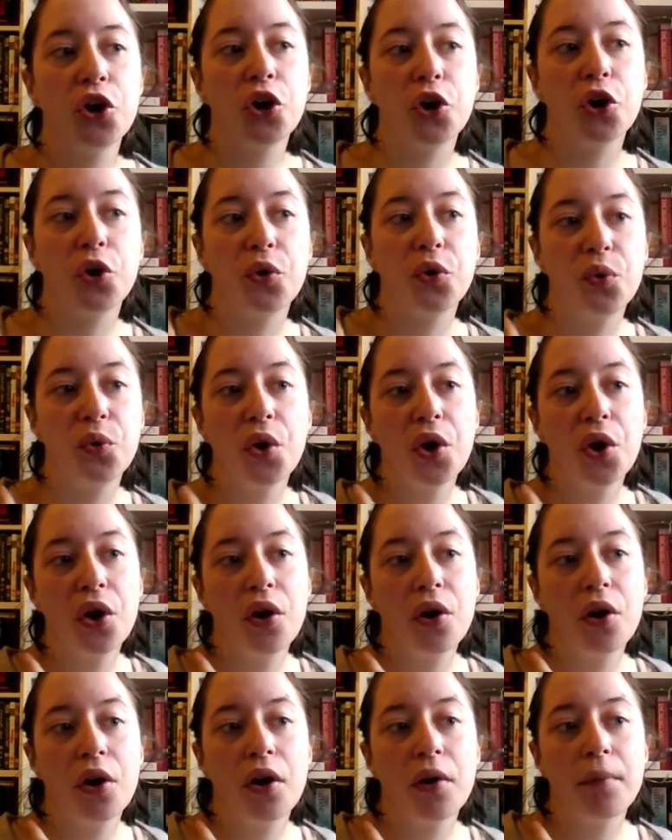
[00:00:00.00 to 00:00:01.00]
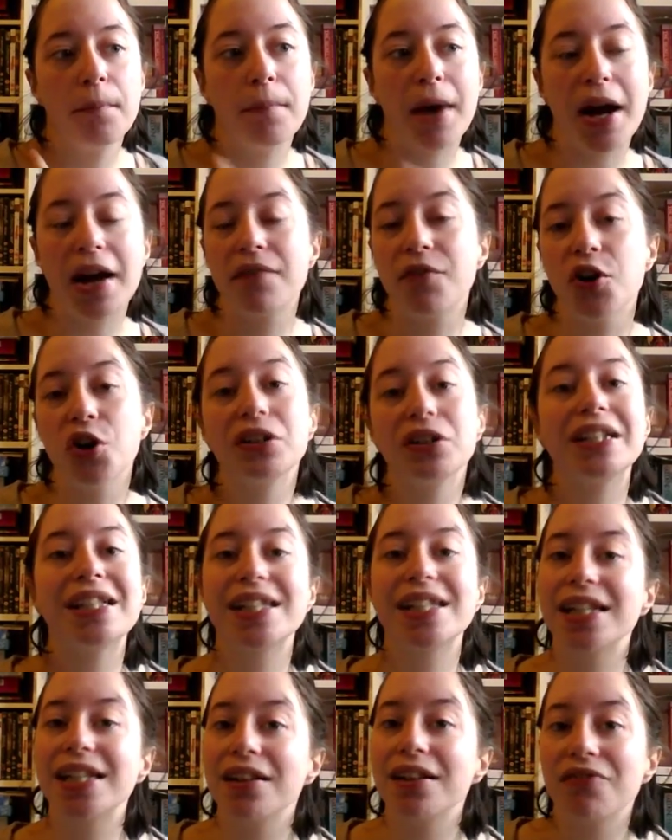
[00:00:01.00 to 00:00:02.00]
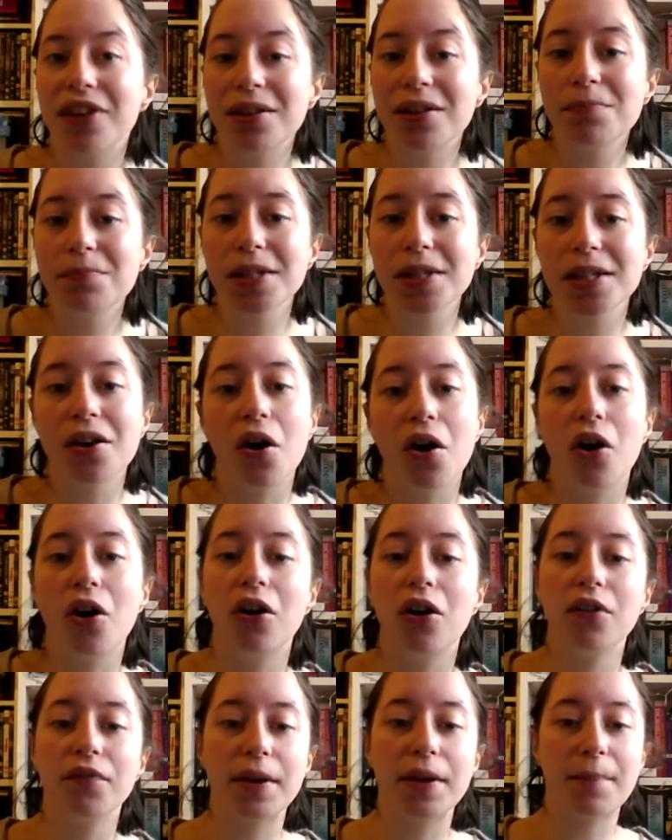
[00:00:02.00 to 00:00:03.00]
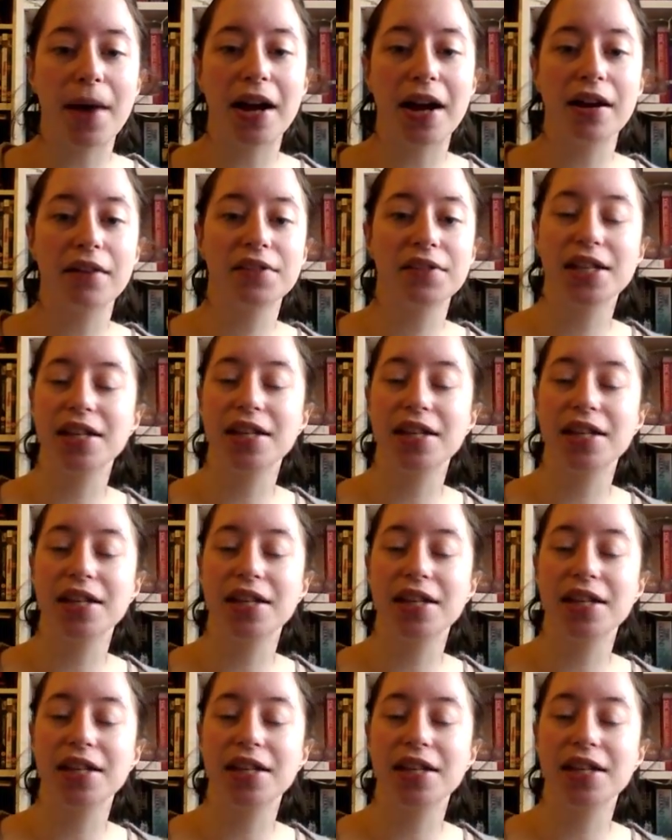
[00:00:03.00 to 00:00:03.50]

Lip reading: who might have only seen the films, or they might have